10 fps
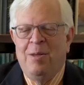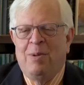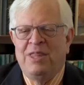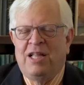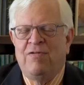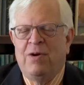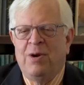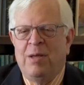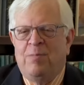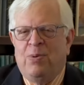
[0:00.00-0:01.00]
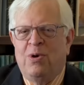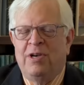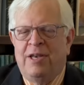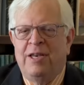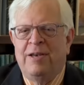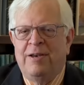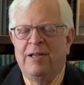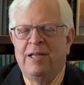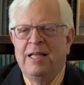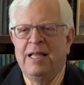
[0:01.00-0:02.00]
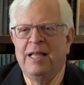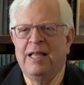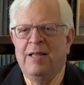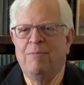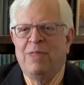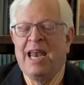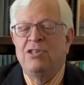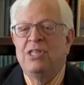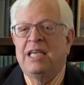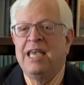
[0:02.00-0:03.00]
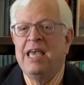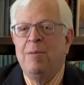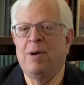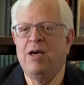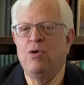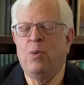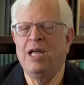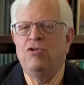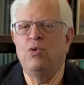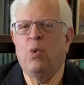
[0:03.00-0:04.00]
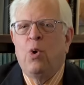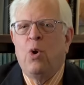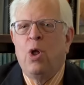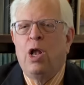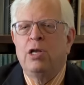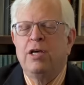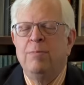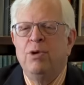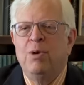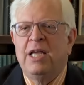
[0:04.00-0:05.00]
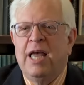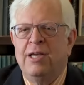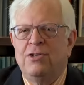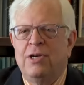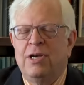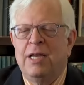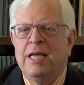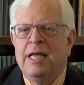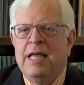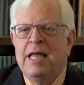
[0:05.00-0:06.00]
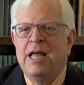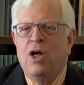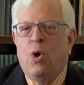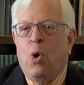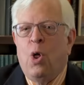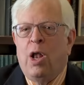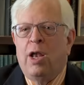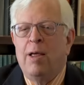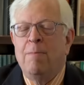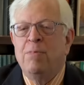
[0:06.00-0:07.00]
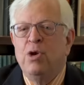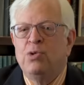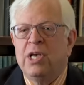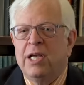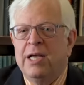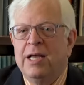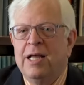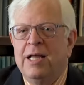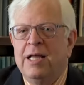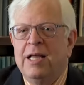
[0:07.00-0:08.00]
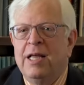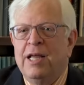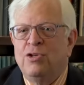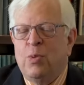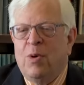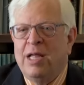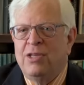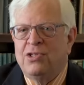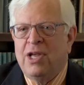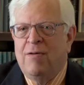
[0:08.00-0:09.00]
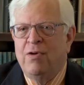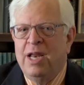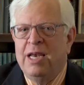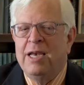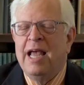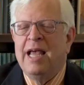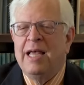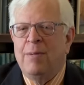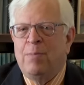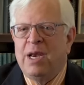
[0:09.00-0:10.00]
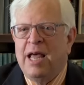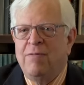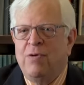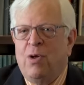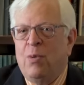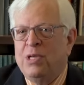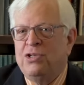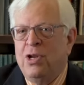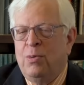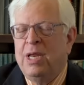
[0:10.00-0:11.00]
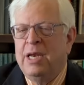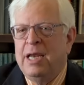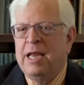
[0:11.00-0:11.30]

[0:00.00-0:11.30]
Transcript: But that's very important. That is the key, by the way, to all communication, all music is where I discovered it, but I've always known it